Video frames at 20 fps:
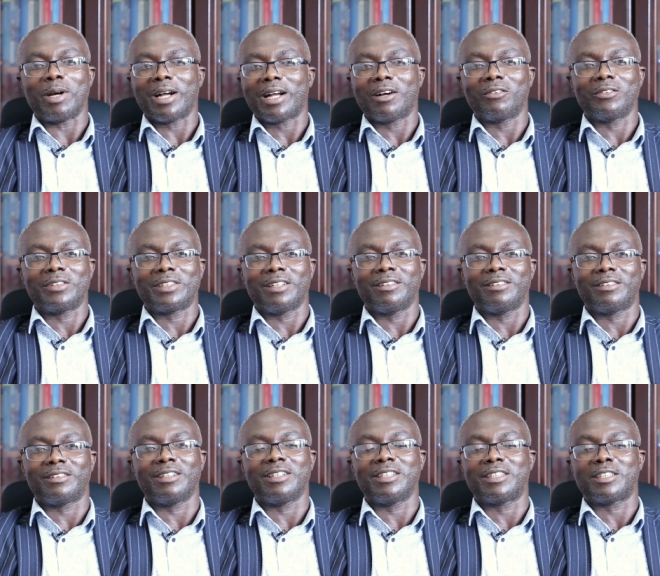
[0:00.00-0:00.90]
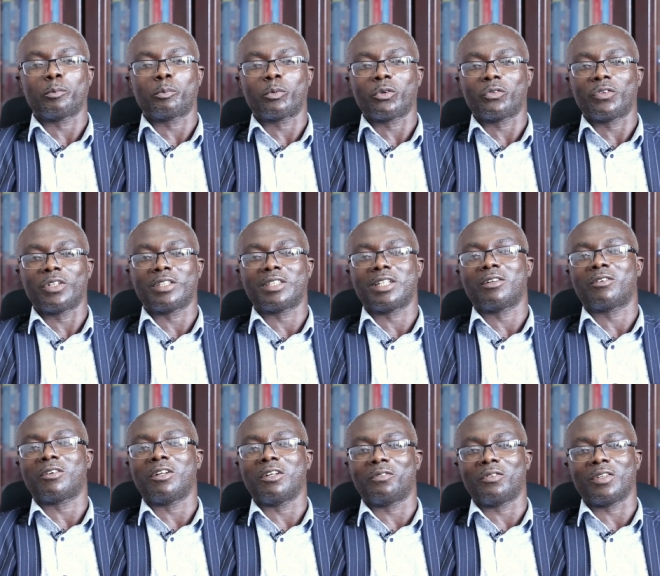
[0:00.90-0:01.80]
Accountancy is a professional
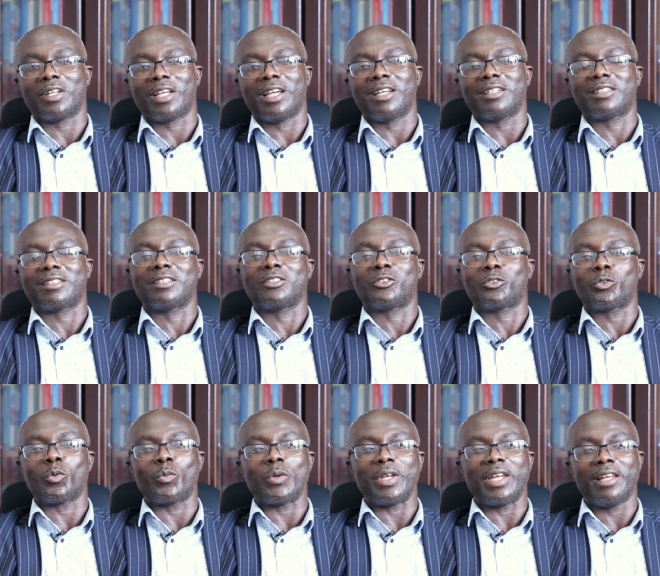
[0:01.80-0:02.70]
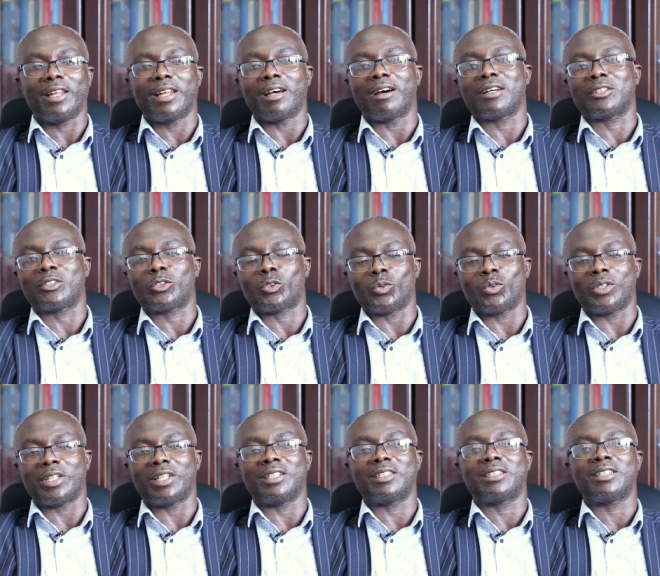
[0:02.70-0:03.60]
qualification, so we need our
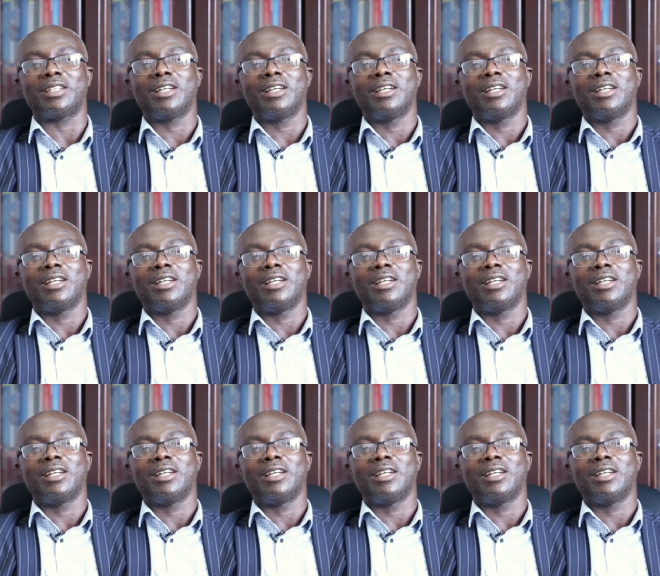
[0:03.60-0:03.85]
students